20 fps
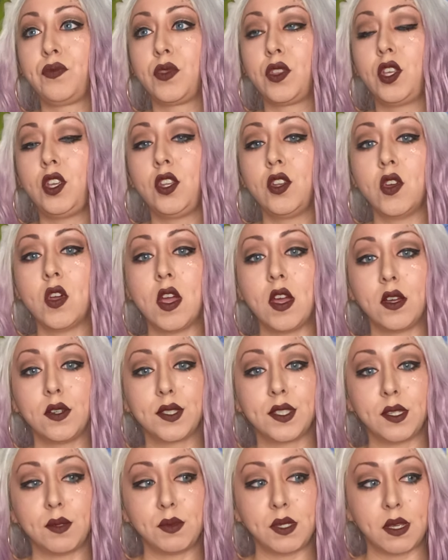you know how
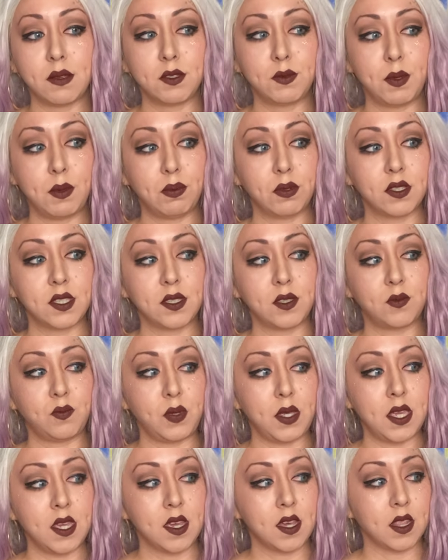sometimes people
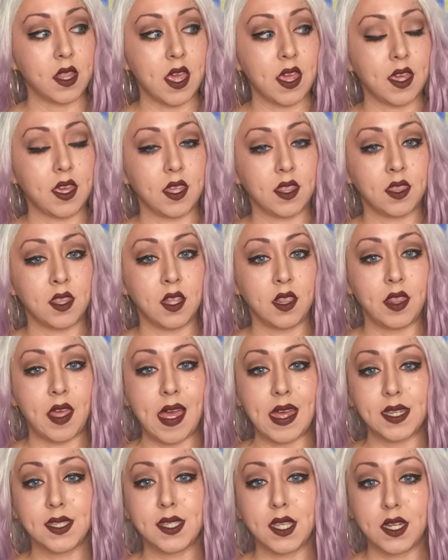speak like the
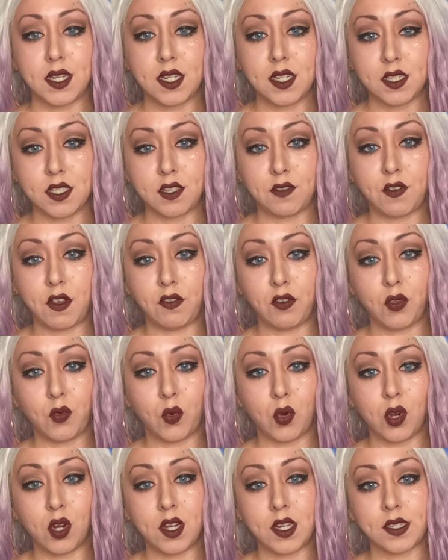last sentence of every
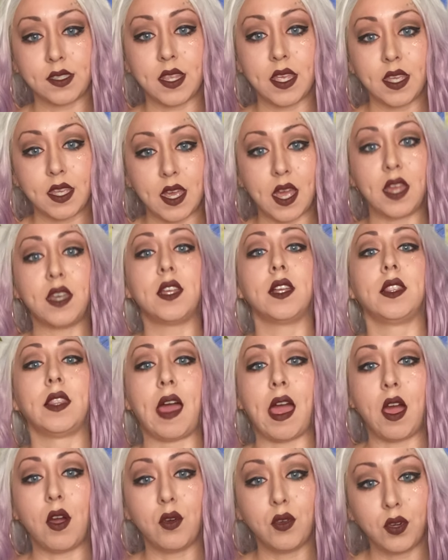word is like kind of
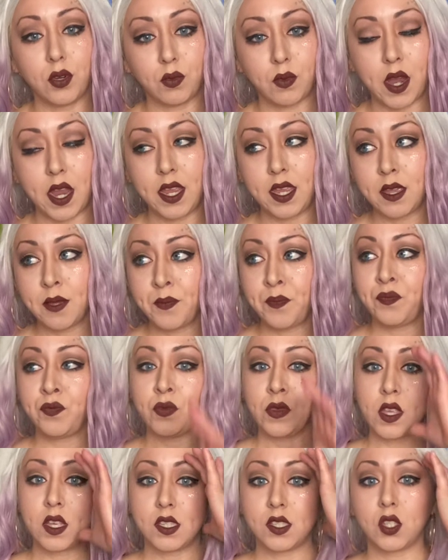loud, right?
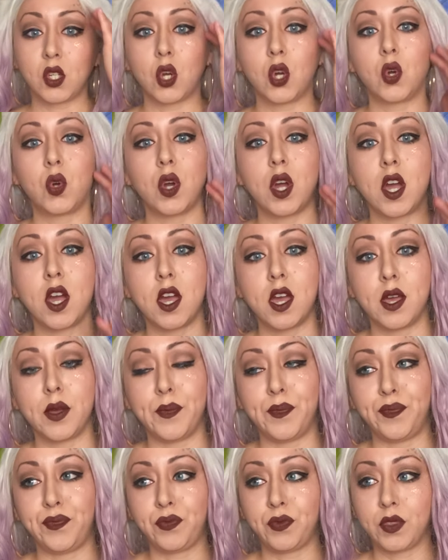So,
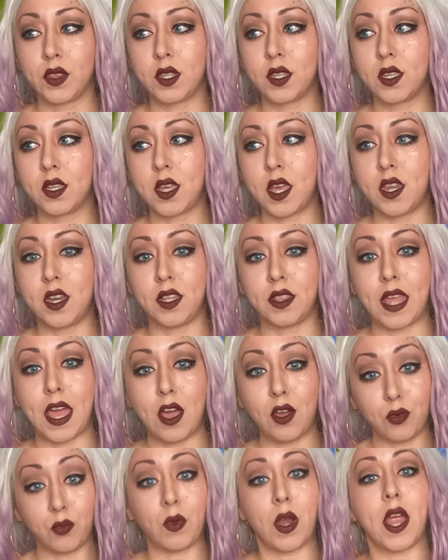kind of
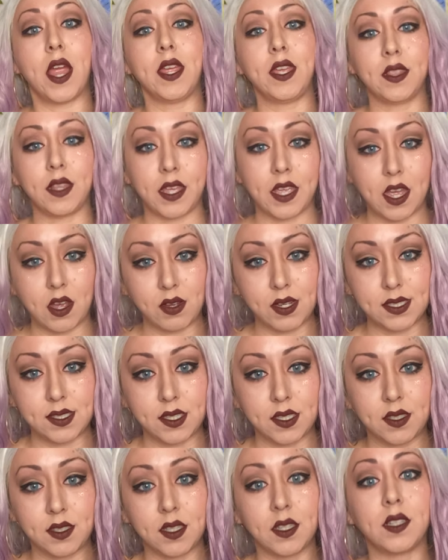loud, right? Like how I
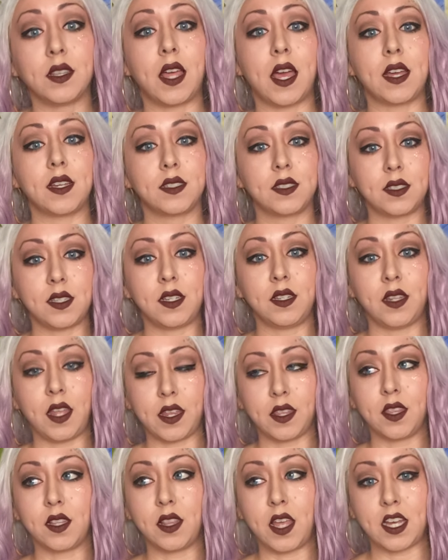said the last
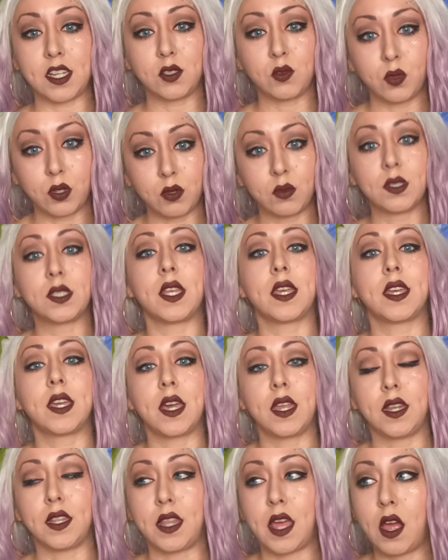word was like
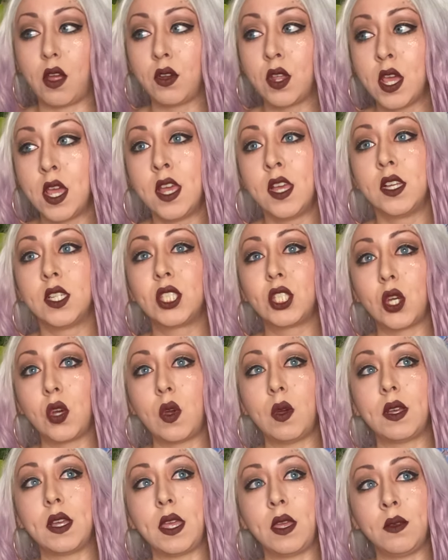kind of loud.
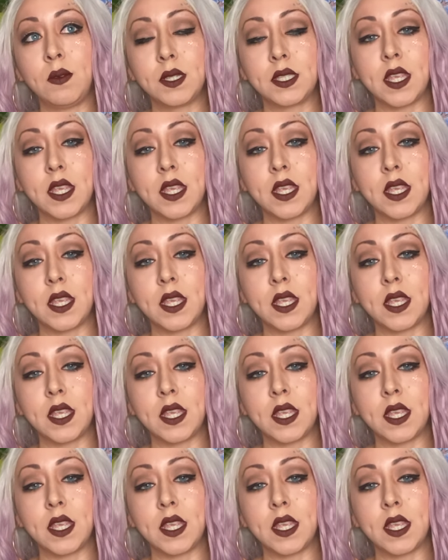So it was